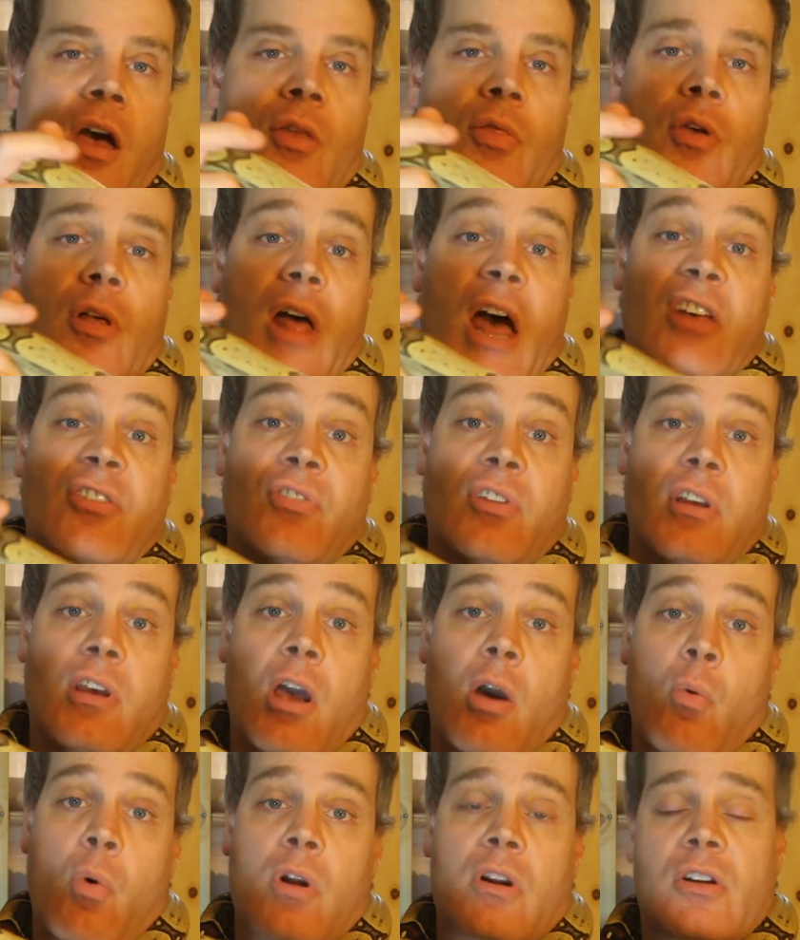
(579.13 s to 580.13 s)
The last thing
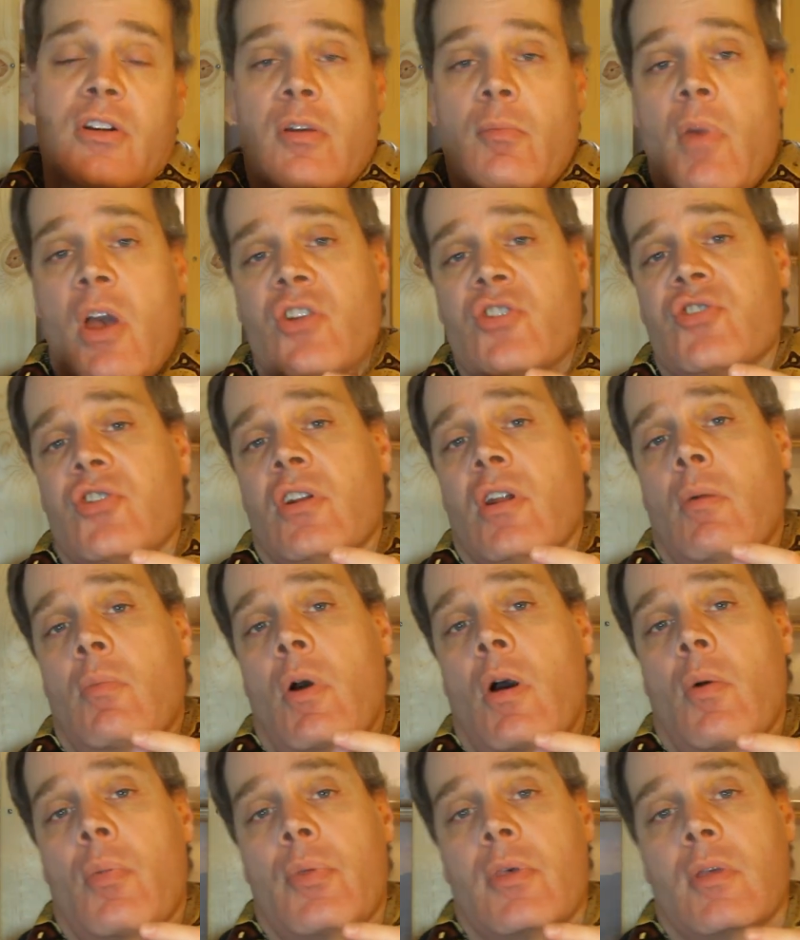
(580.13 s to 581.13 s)
I wanted to mention
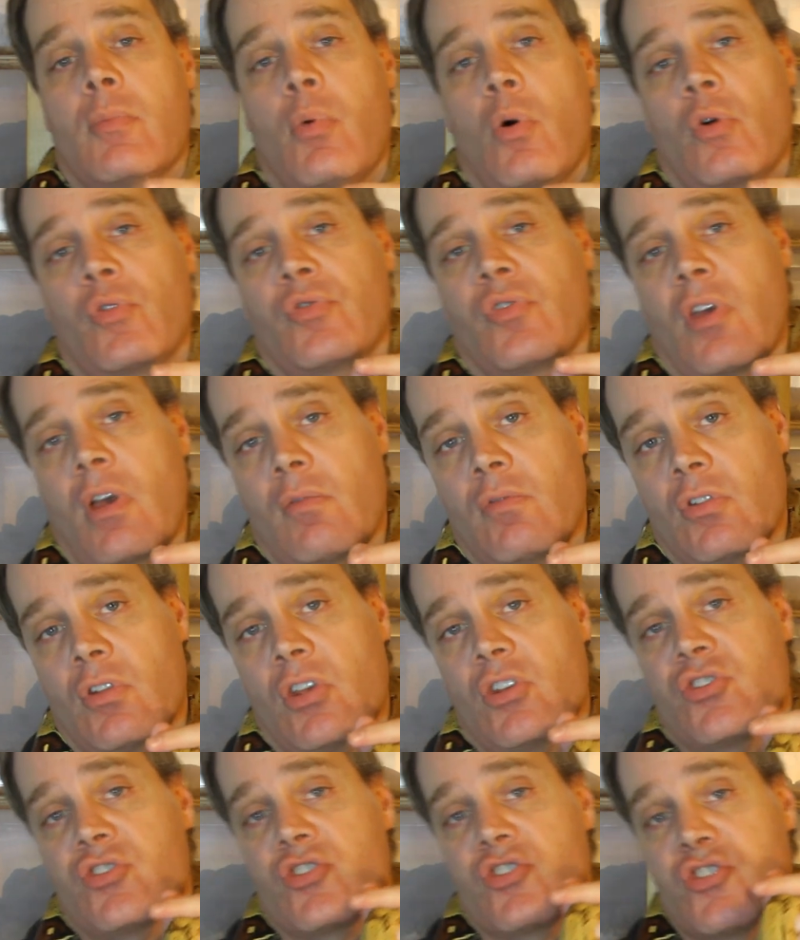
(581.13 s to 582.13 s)
about the
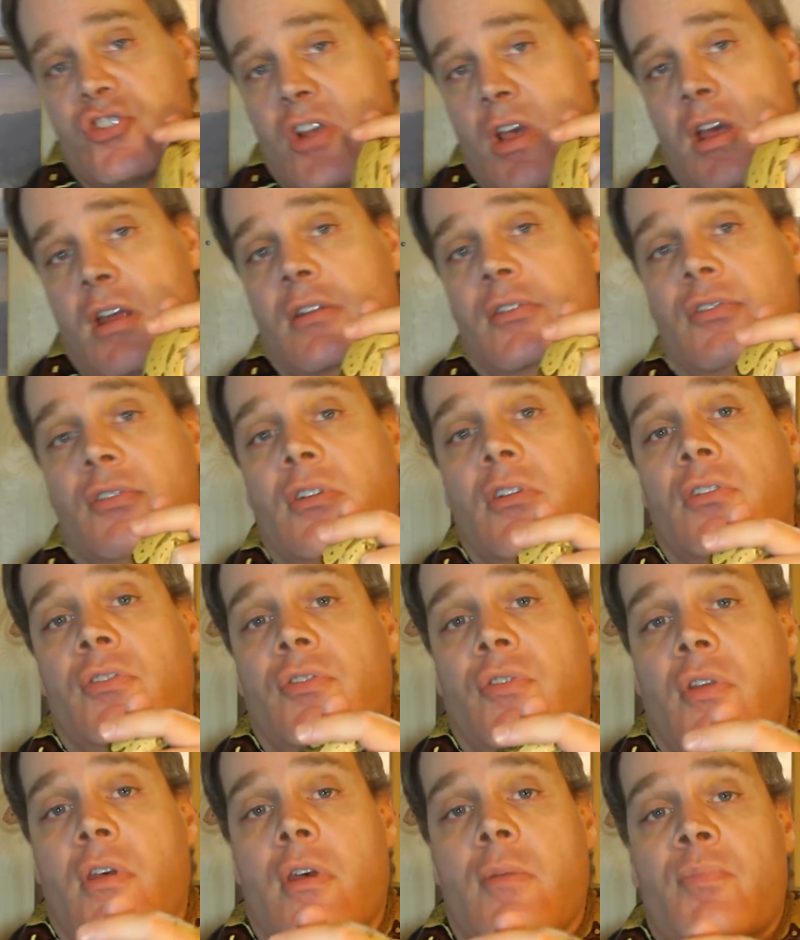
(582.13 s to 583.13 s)
post-ovulation sheds
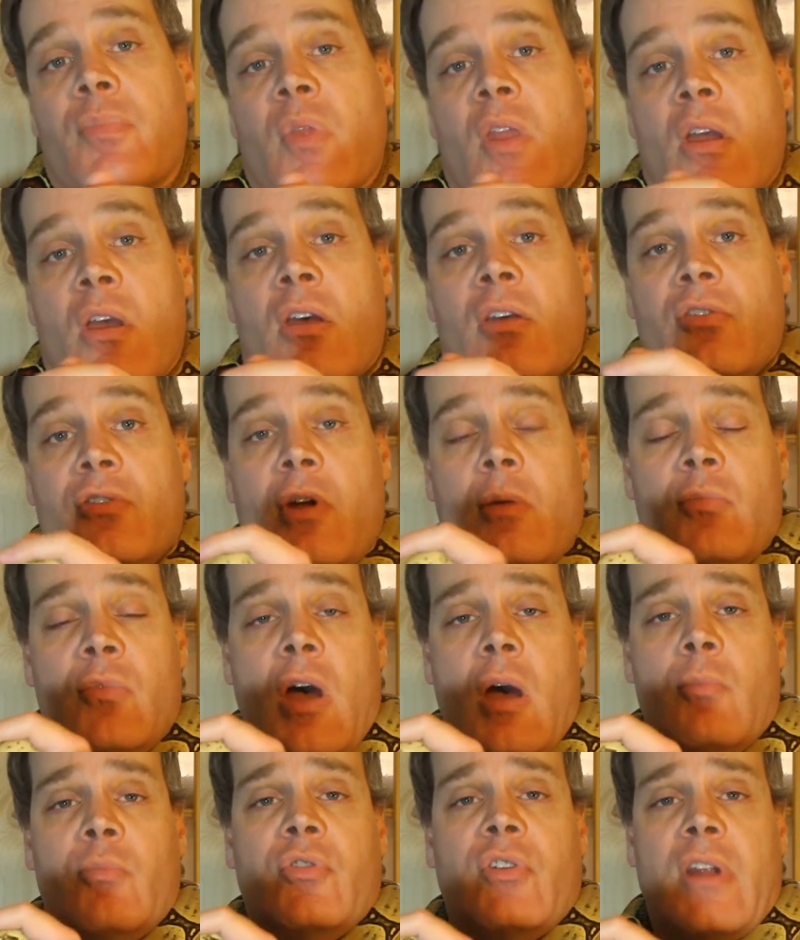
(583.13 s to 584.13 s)
is that
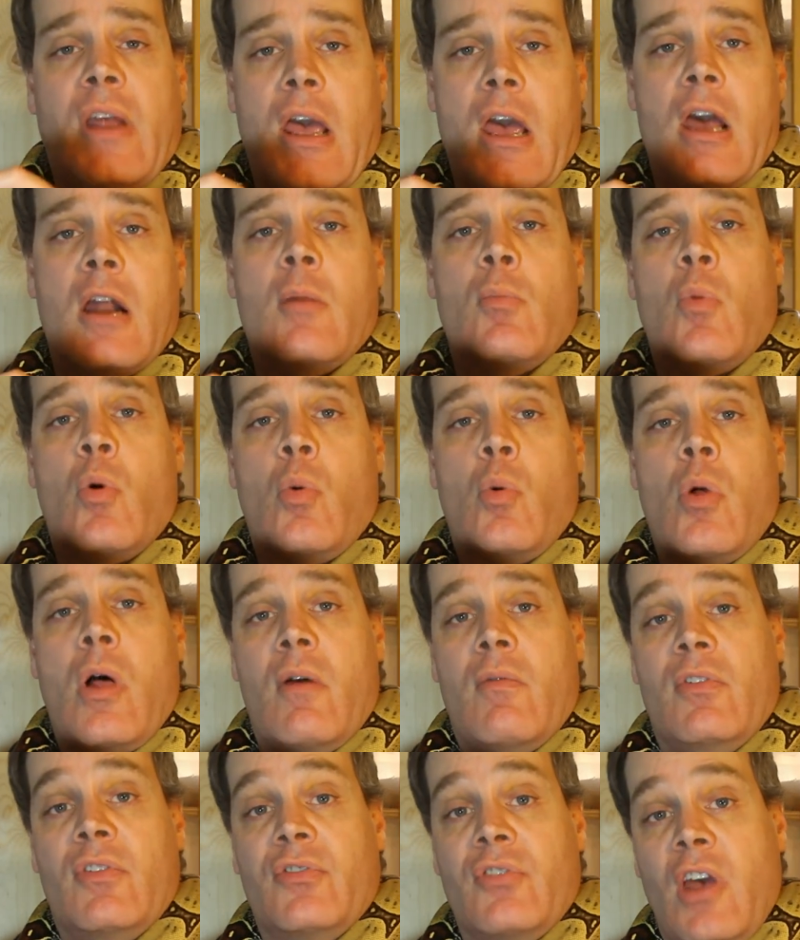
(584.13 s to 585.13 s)
Sometimes an animal will
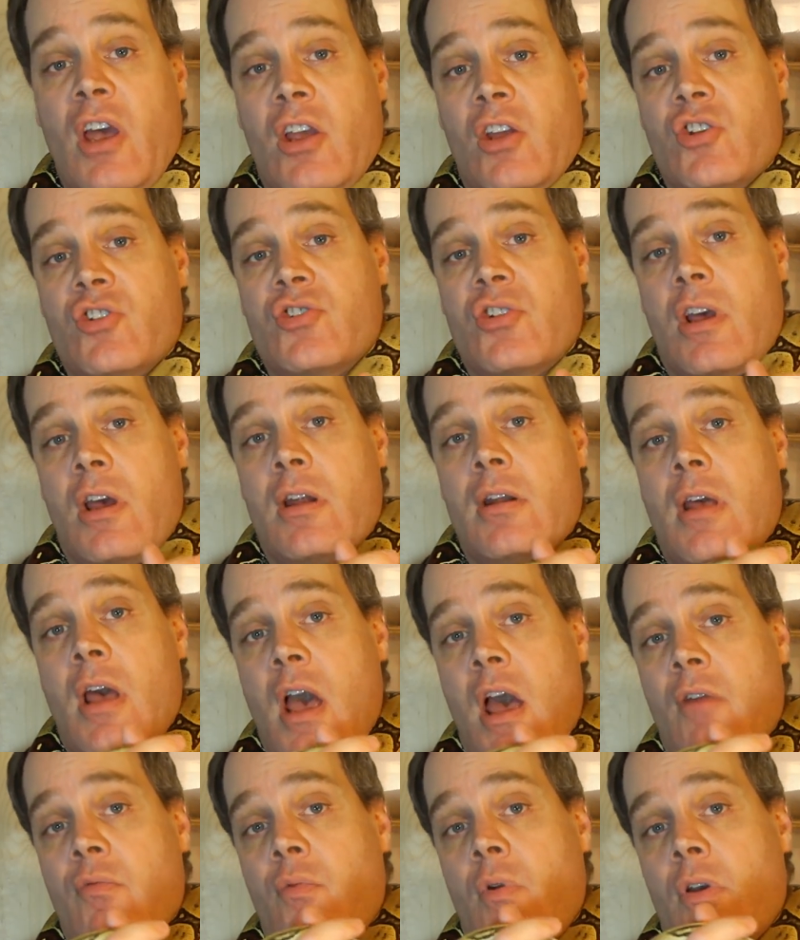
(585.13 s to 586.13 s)
have a second shed
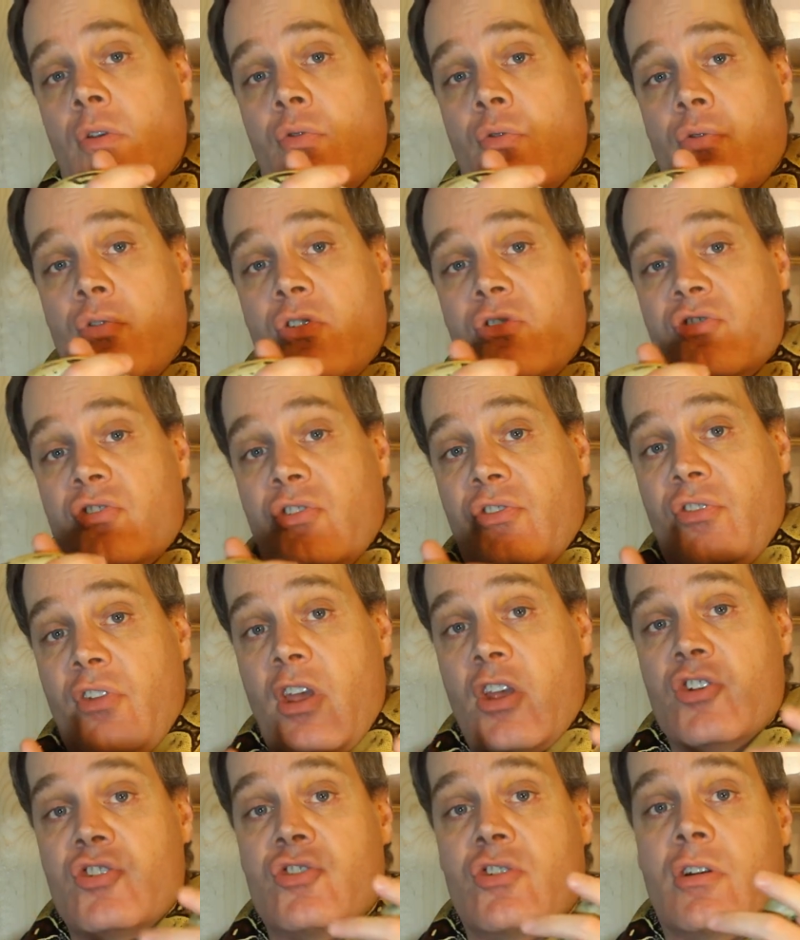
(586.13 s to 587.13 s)
halfway through the
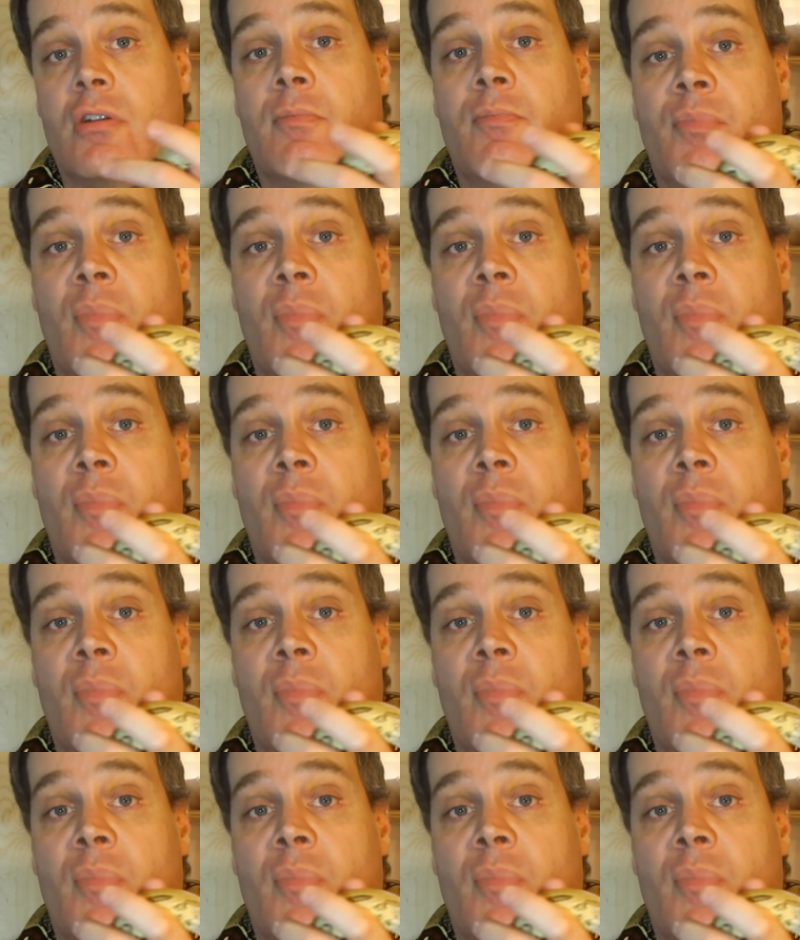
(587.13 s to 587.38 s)
gestation,